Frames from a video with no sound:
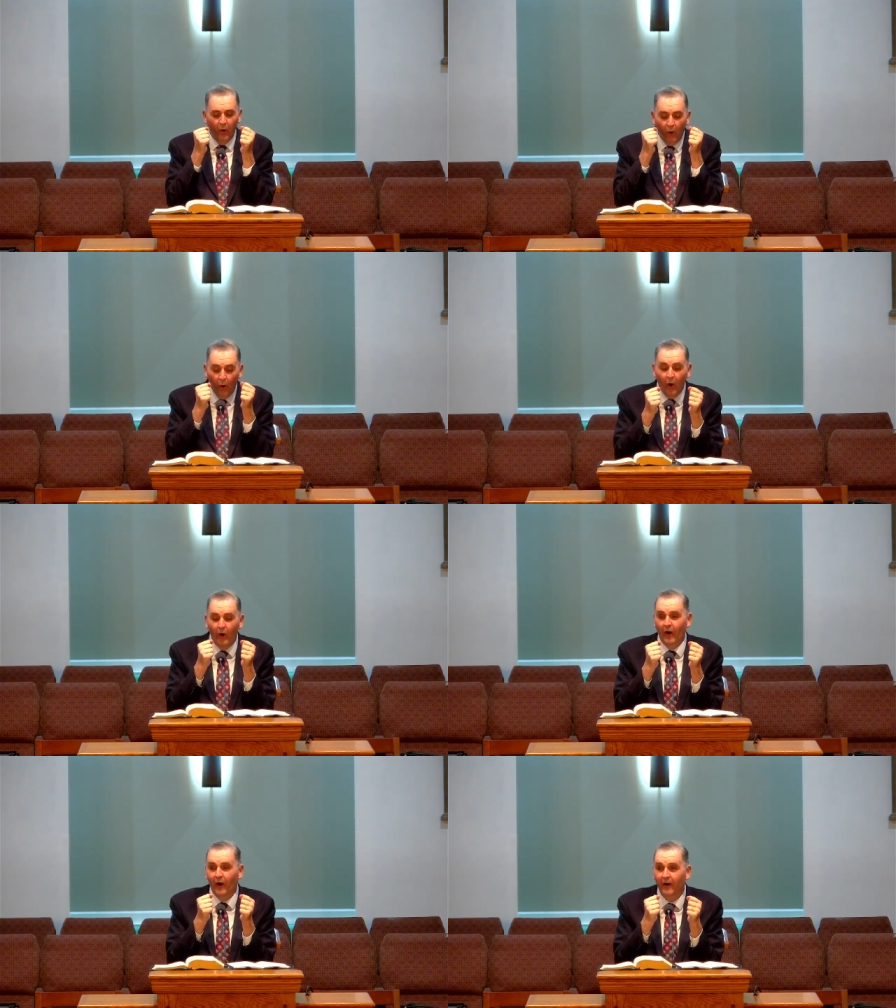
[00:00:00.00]

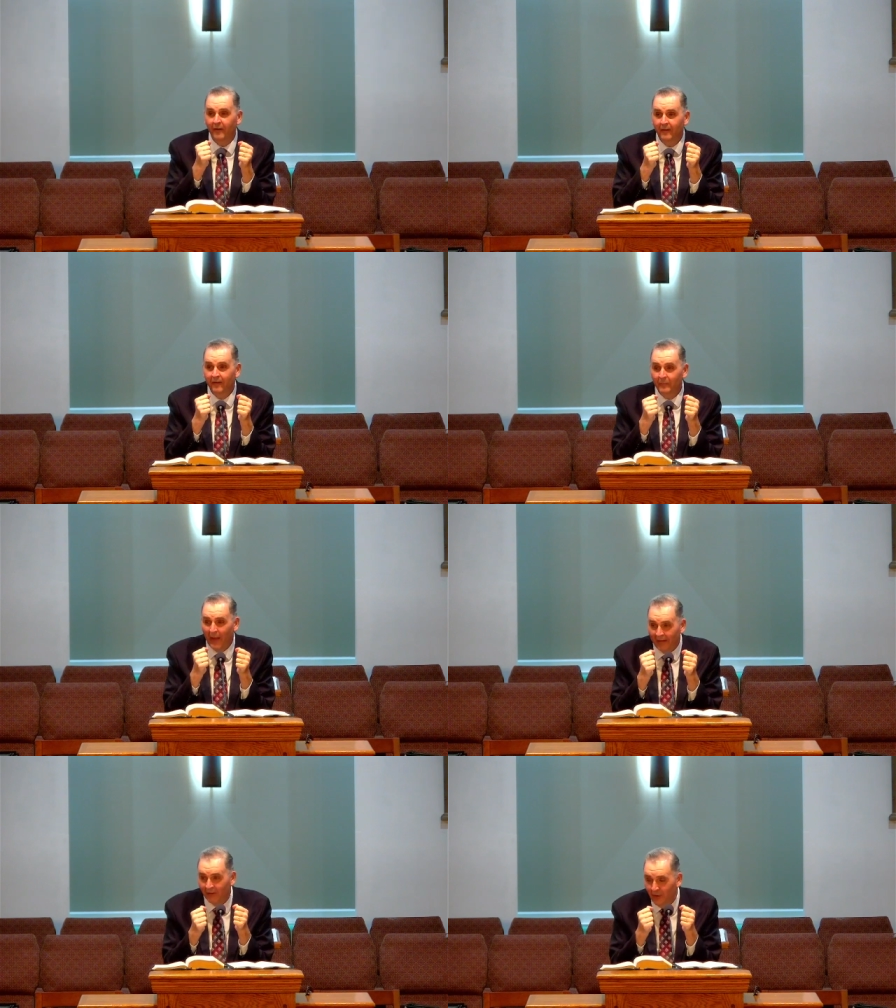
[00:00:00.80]
or
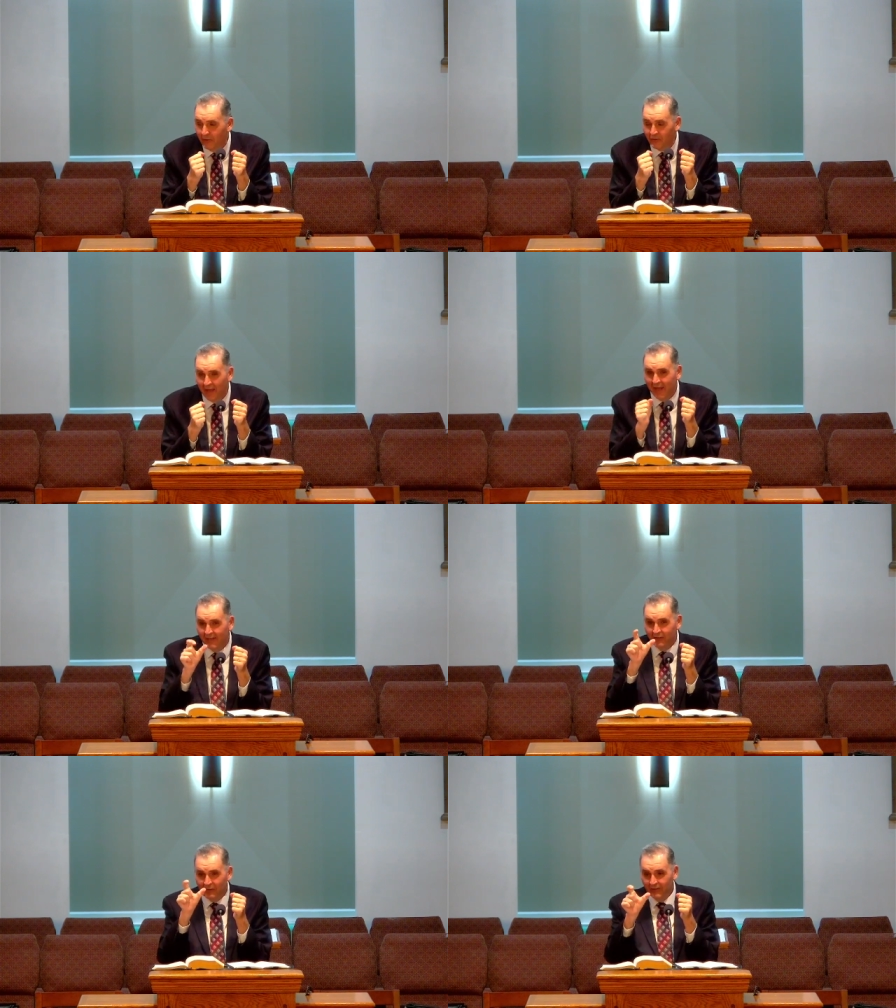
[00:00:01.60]
back in those
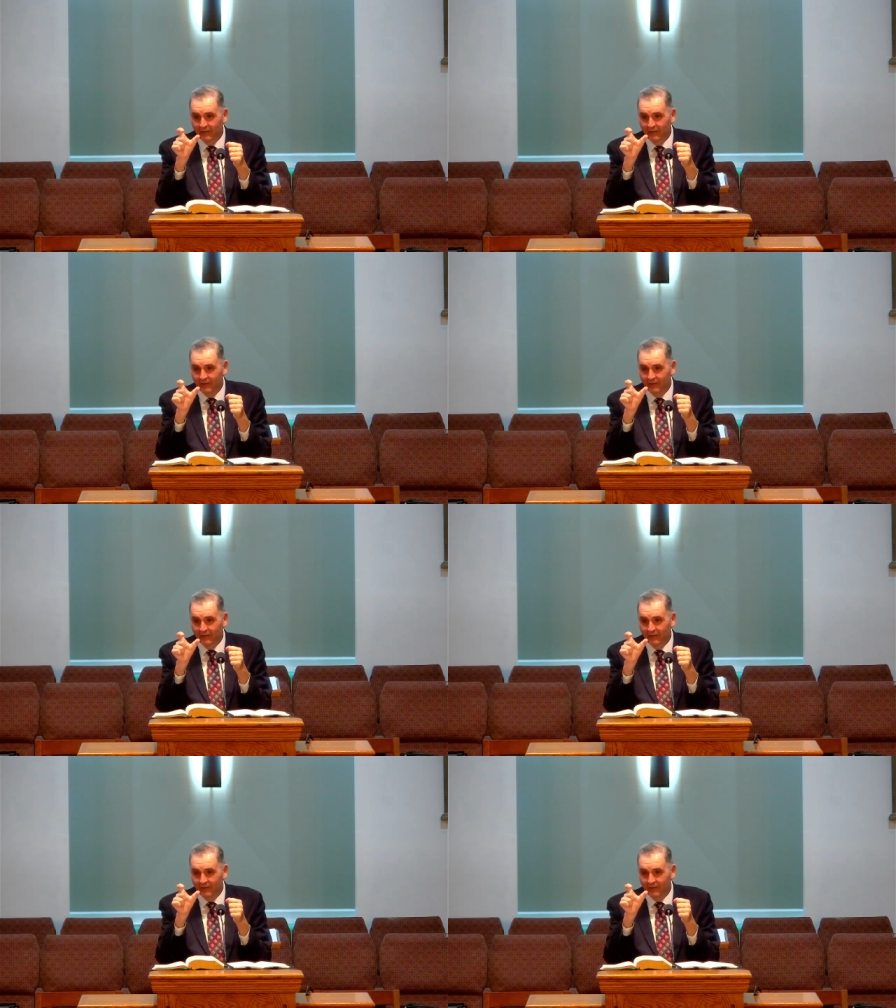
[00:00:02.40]
days,